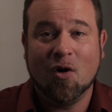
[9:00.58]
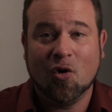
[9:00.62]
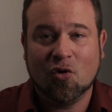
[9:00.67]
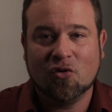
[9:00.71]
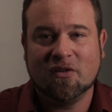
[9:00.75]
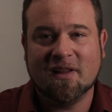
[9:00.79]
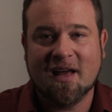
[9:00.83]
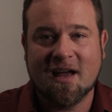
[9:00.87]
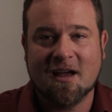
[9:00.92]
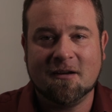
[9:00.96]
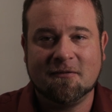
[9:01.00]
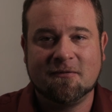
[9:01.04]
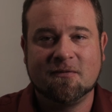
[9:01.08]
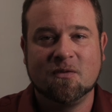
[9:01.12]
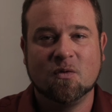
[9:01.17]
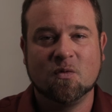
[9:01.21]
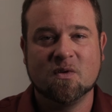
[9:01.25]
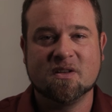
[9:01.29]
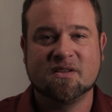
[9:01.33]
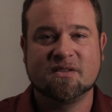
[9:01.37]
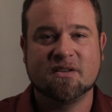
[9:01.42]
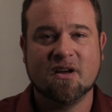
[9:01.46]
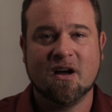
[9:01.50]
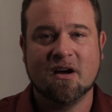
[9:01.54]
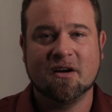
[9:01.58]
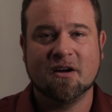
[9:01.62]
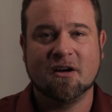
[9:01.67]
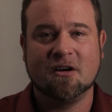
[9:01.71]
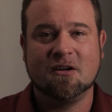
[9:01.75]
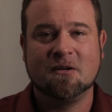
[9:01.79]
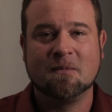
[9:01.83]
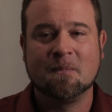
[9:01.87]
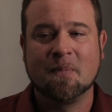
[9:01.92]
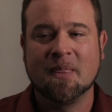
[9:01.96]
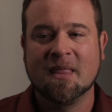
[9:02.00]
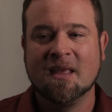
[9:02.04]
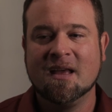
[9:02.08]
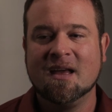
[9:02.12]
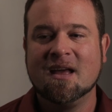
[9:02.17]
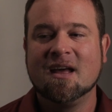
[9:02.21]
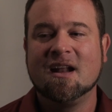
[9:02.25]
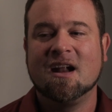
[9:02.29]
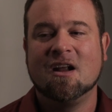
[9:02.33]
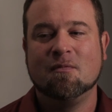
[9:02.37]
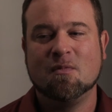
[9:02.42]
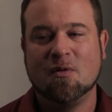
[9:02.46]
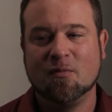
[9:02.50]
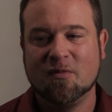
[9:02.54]
whole life was soccer.
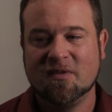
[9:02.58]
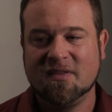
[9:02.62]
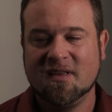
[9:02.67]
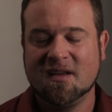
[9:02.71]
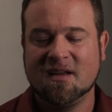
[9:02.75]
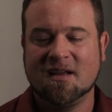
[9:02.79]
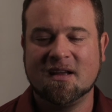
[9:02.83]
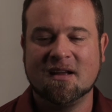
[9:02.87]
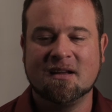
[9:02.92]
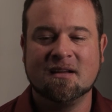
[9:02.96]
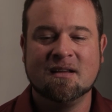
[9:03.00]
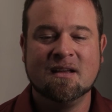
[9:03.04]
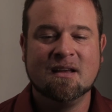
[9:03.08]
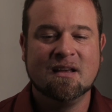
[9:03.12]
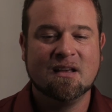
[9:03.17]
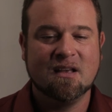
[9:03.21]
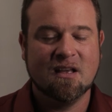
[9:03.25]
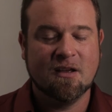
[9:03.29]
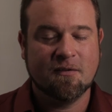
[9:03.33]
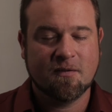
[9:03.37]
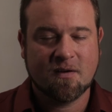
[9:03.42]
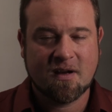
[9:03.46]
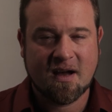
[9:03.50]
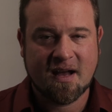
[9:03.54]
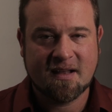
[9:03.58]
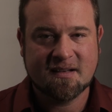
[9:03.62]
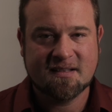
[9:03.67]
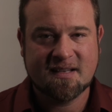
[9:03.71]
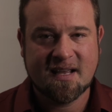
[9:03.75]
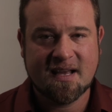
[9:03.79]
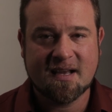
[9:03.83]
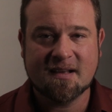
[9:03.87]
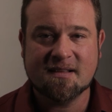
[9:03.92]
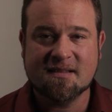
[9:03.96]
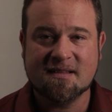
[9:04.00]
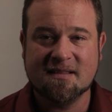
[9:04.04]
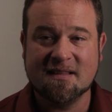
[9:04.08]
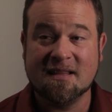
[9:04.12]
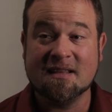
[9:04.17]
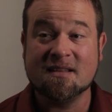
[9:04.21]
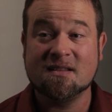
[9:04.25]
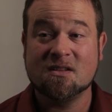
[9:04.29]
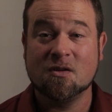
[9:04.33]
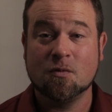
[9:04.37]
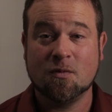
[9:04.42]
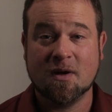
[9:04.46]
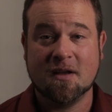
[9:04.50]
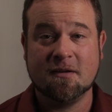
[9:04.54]
I remember thinking, if God takes
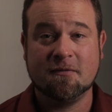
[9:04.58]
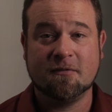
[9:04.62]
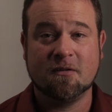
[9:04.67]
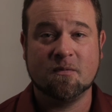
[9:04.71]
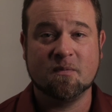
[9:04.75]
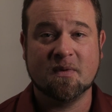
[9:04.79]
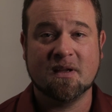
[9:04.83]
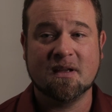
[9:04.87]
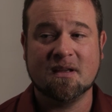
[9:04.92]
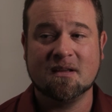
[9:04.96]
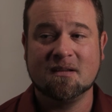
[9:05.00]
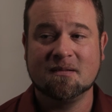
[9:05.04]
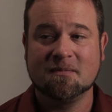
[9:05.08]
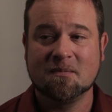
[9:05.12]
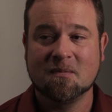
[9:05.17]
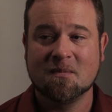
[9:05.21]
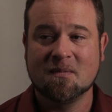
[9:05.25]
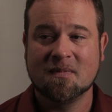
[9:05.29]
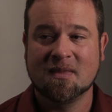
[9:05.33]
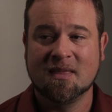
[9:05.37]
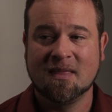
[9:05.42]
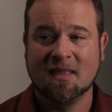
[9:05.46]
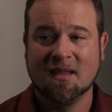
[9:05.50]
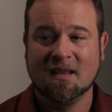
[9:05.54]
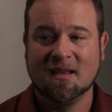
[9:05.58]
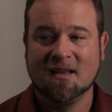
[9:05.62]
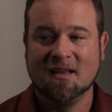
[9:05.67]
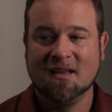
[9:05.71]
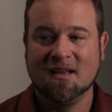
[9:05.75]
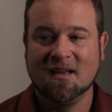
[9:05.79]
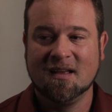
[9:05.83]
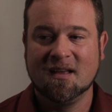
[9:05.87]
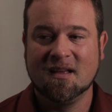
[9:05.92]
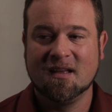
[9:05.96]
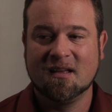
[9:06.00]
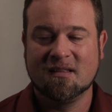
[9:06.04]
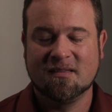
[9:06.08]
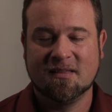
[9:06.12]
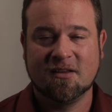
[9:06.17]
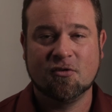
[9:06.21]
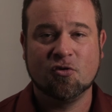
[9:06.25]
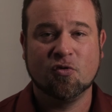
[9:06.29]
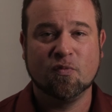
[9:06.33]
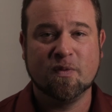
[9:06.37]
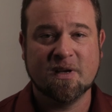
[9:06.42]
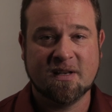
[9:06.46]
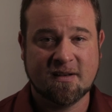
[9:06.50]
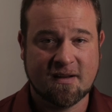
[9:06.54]
this away from me, there
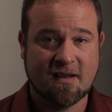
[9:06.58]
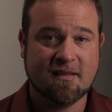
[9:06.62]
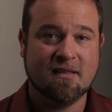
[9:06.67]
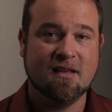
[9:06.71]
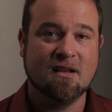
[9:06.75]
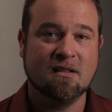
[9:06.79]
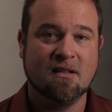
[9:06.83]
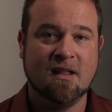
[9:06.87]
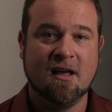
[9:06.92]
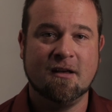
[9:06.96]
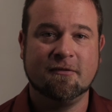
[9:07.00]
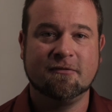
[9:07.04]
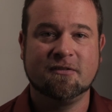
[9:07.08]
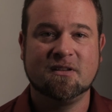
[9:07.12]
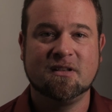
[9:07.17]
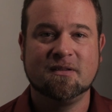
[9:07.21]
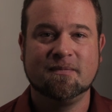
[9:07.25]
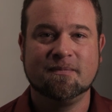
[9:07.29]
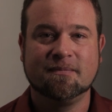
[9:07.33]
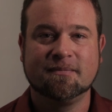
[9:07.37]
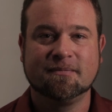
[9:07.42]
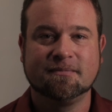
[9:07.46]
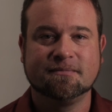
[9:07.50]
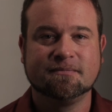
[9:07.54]
will be nothing left.